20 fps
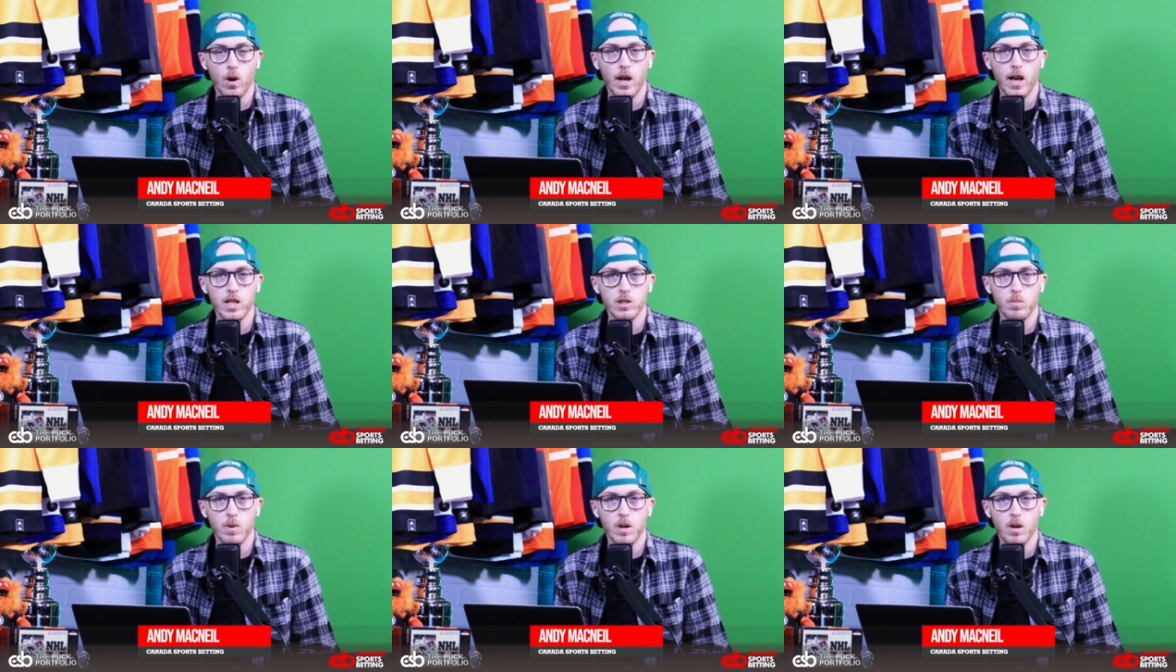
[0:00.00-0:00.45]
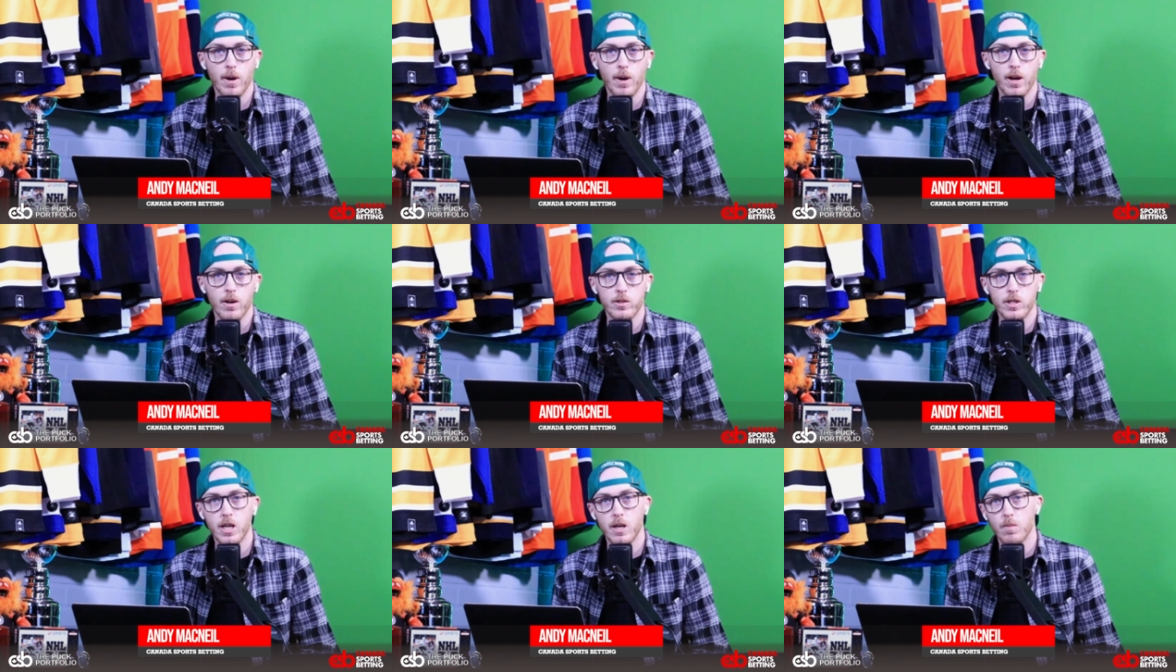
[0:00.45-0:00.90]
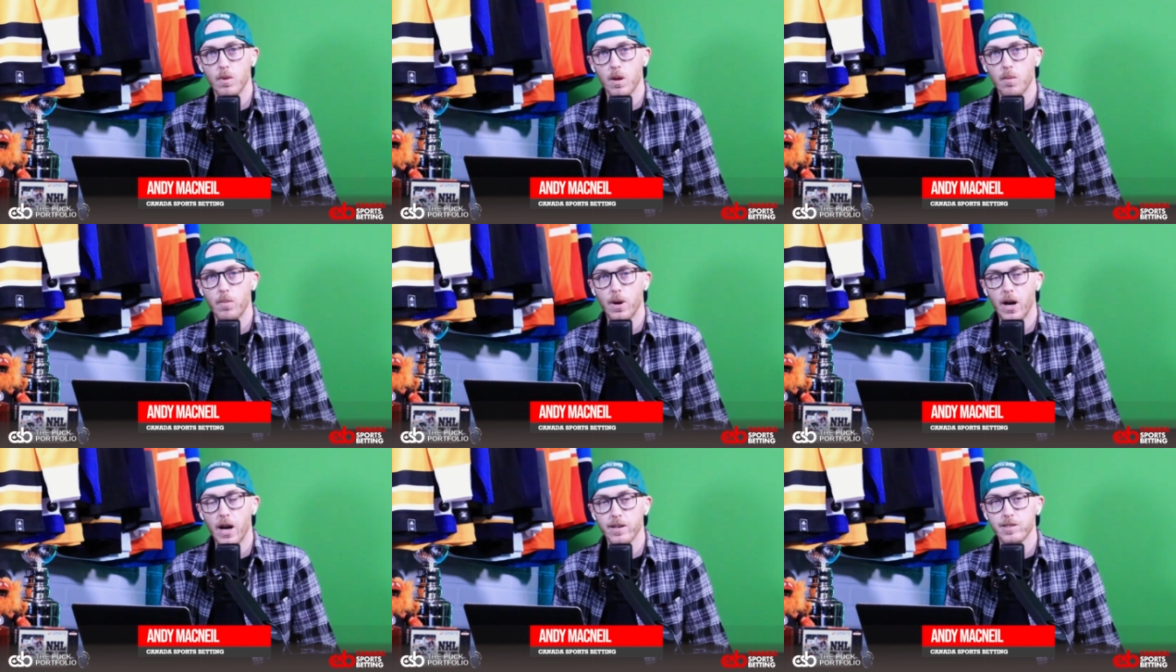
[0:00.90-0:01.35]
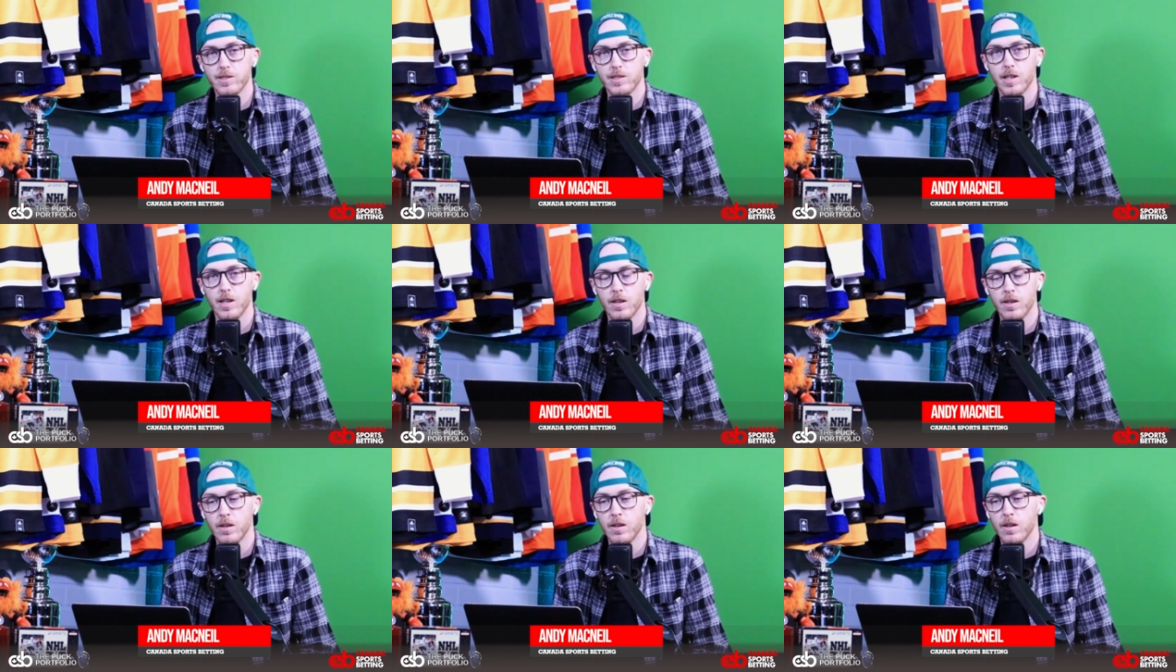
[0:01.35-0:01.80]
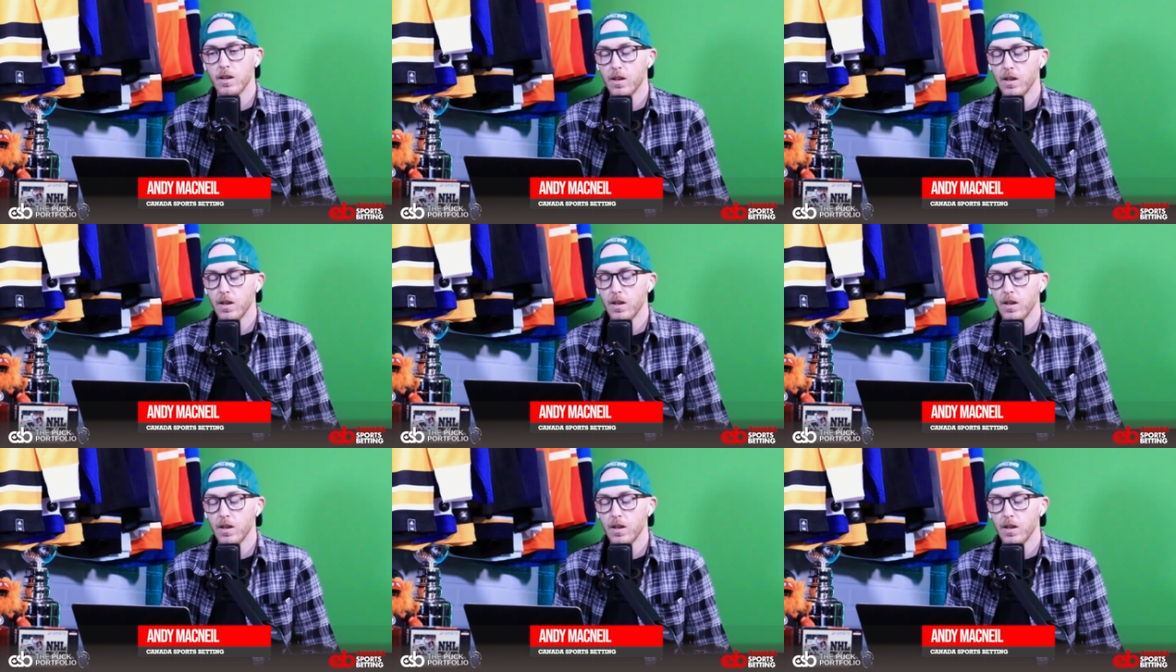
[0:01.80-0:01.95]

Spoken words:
has been a better team than Boston